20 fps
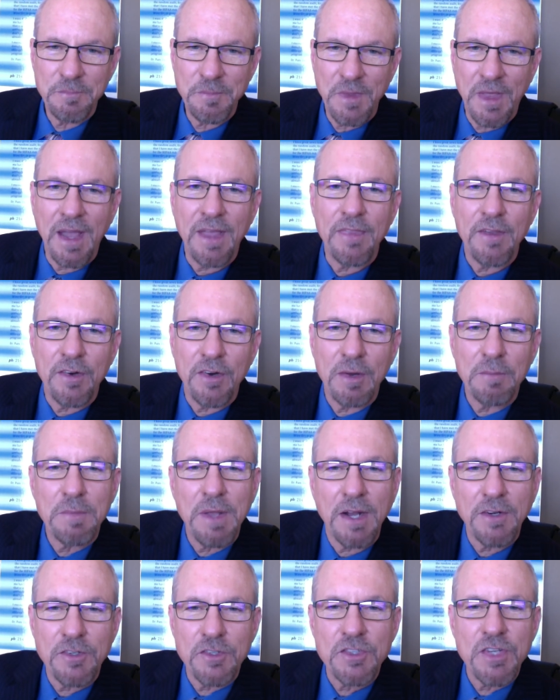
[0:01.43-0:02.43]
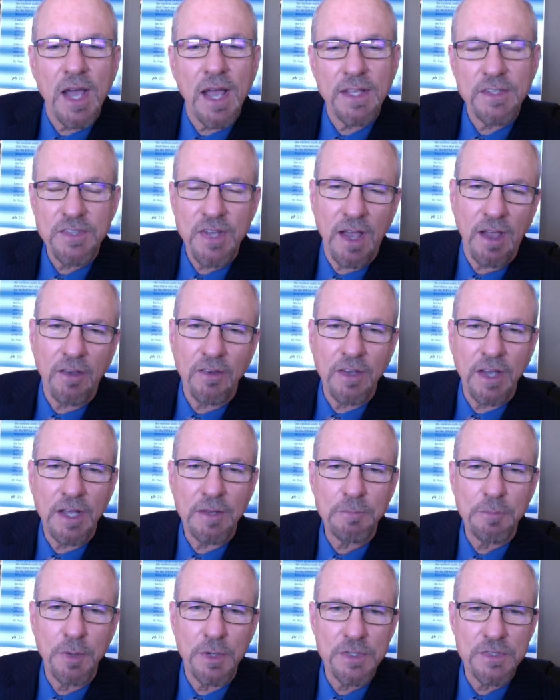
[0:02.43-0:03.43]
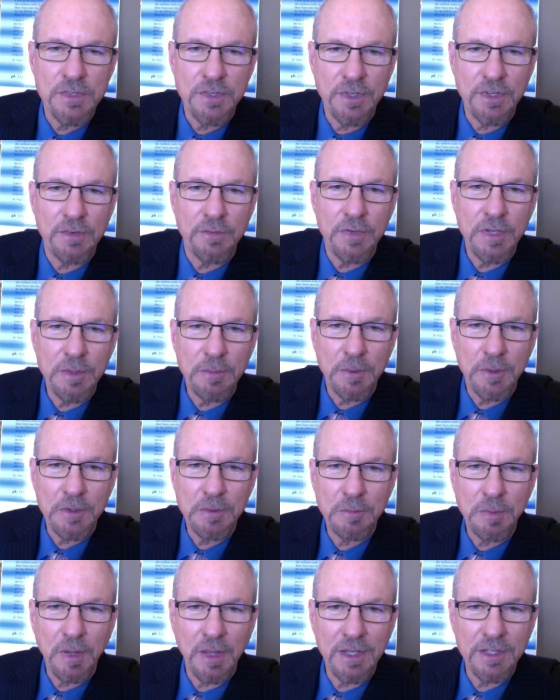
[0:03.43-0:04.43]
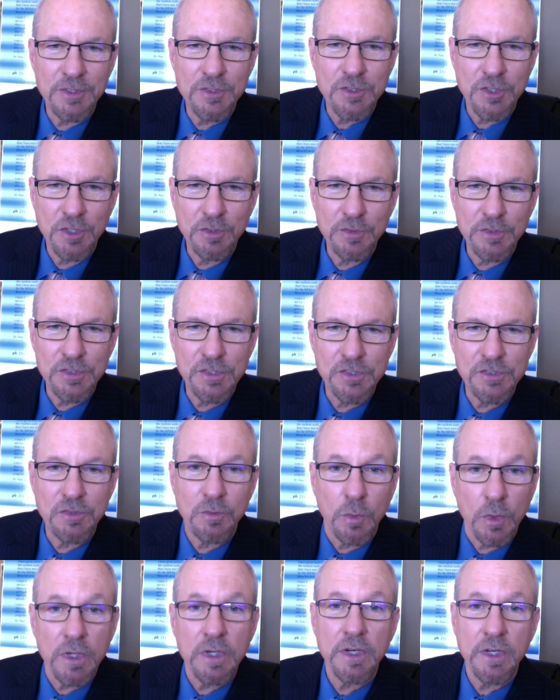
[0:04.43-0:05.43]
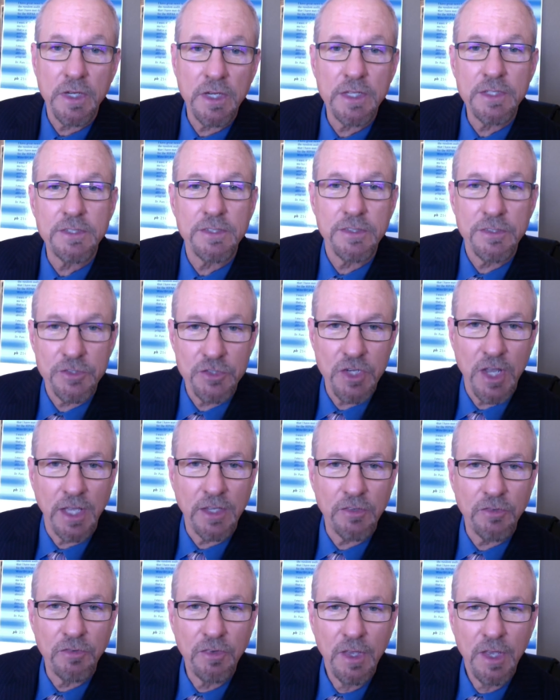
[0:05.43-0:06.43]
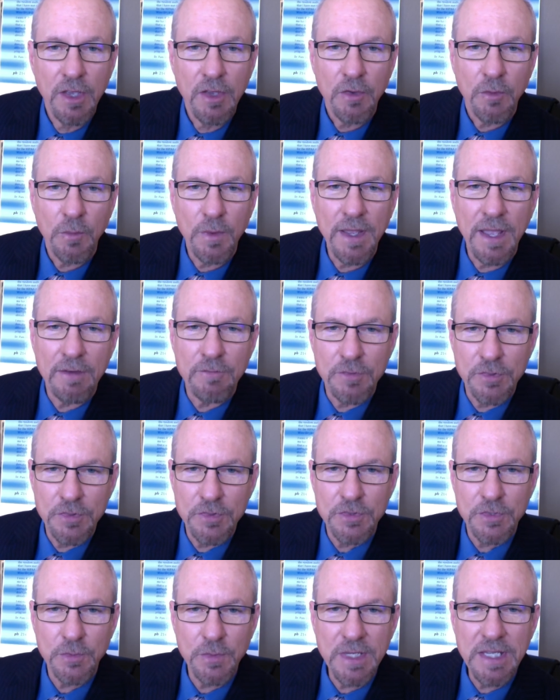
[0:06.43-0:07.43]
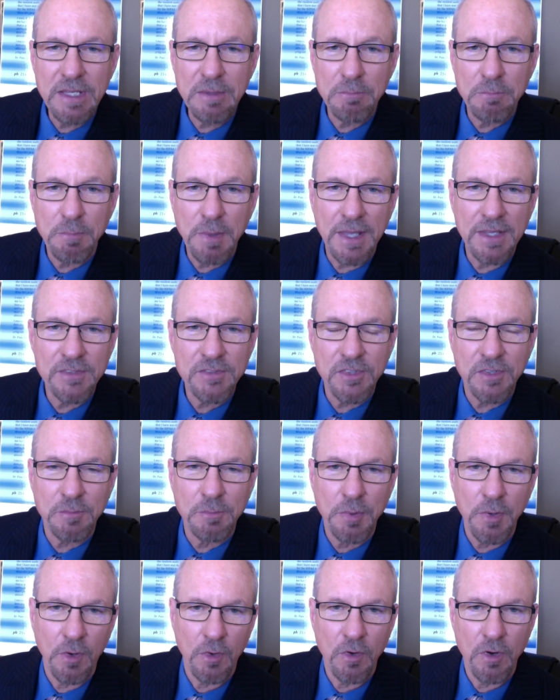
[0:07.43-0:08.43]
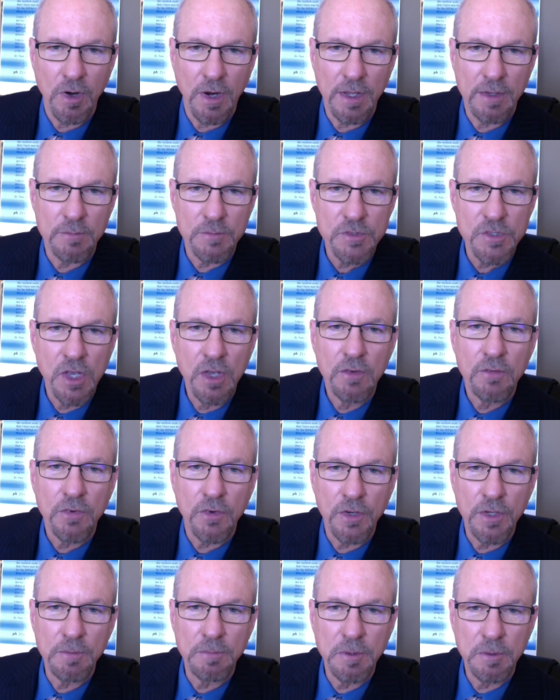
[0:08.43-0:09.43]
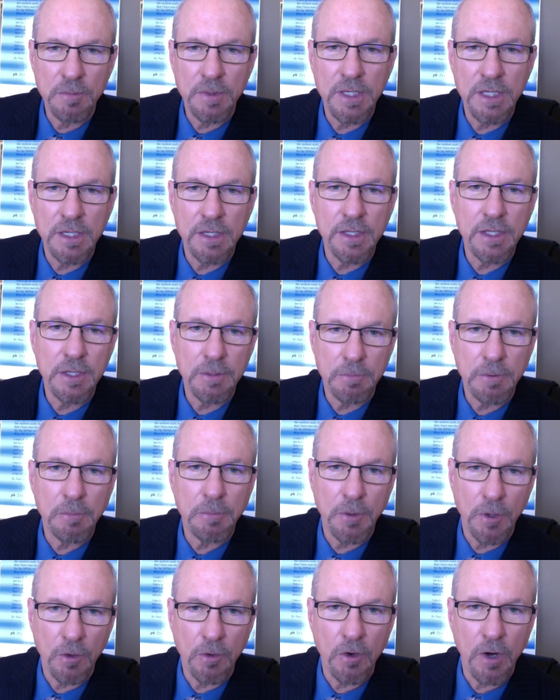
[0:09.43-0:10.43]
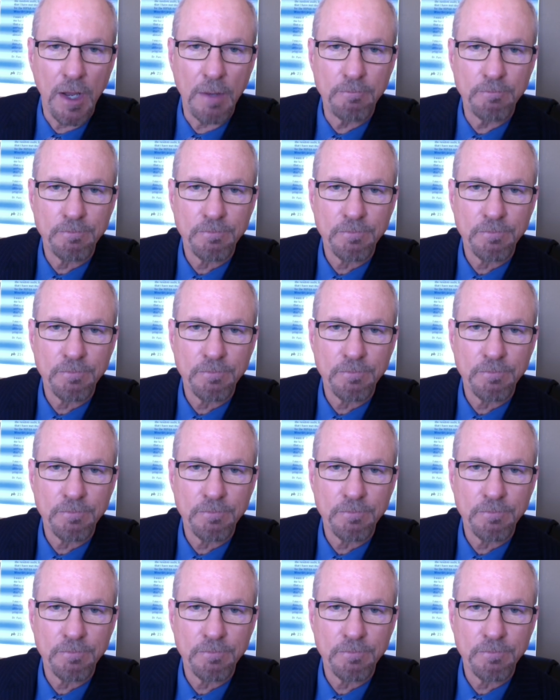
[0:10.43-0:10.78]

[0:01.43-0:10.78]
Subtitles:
Hi there, I'm Dr. Ty Talcott, President of HIPAA Compliance Services, and we're going to cut to the chase. We have three basic programs for implementing a HIPAA program.